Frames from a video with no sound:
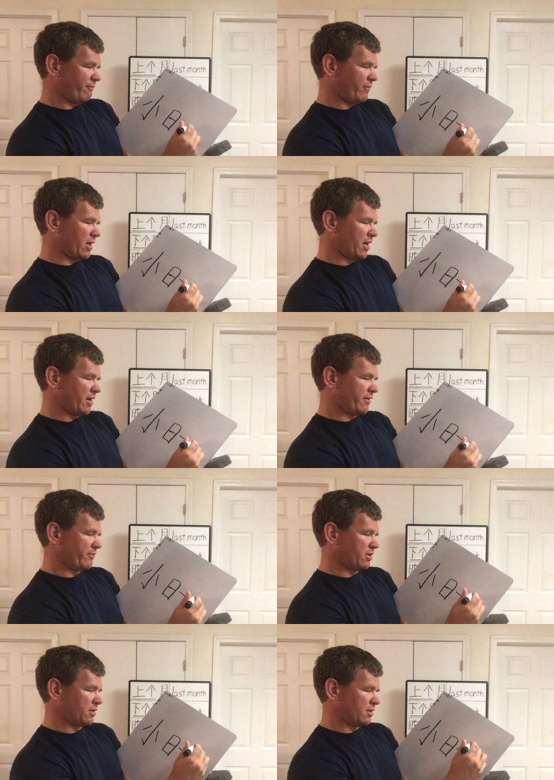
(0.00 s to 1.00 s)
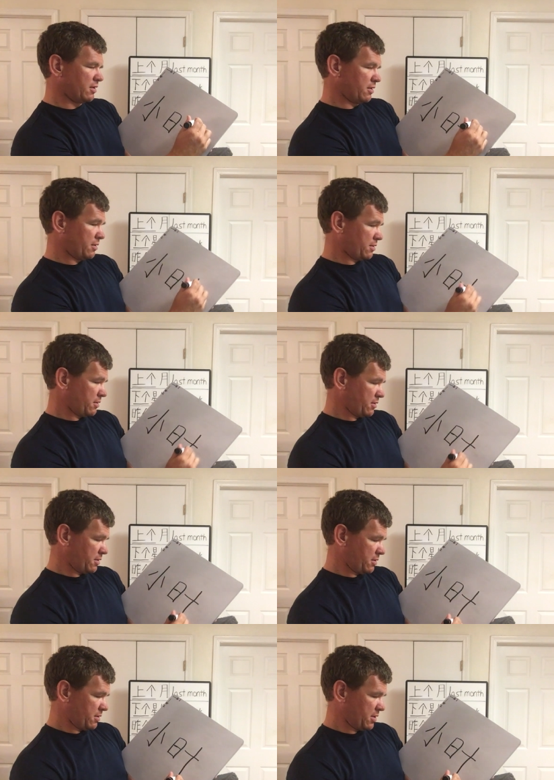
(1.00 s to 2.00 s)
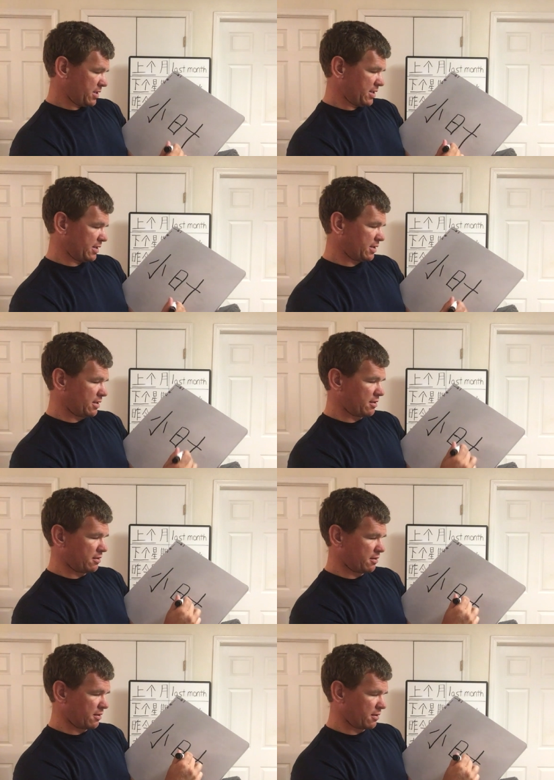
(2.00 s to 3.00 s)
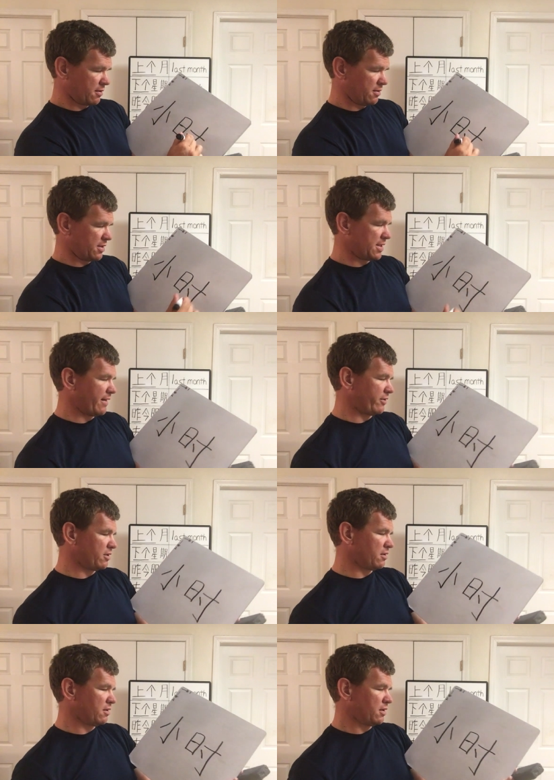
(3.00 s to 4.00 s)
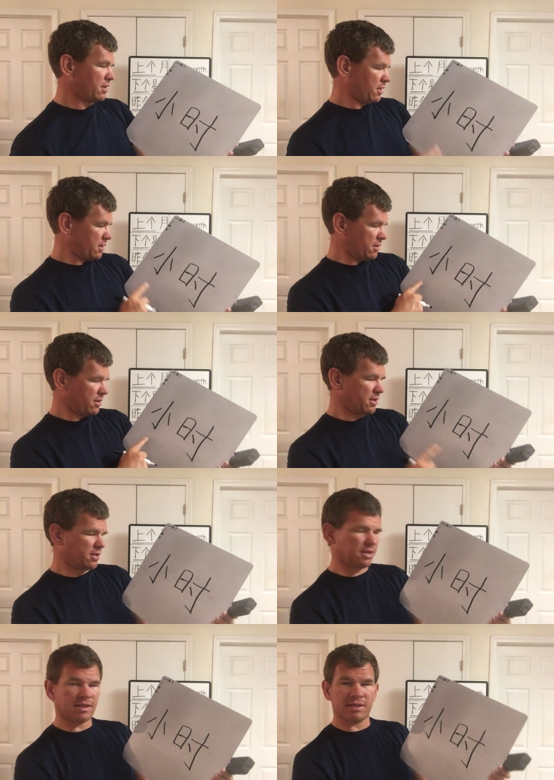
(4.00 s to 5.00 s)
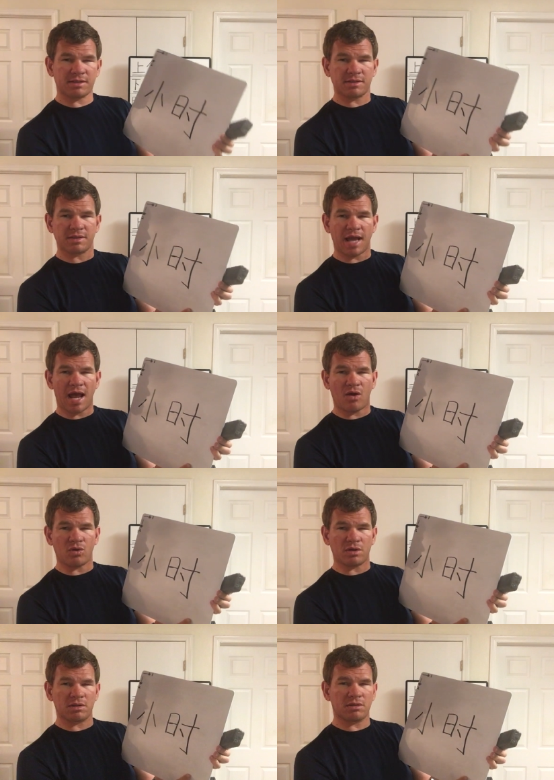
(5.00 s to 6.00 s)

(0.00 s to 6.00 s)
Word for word: Five, six, seven. This is hour.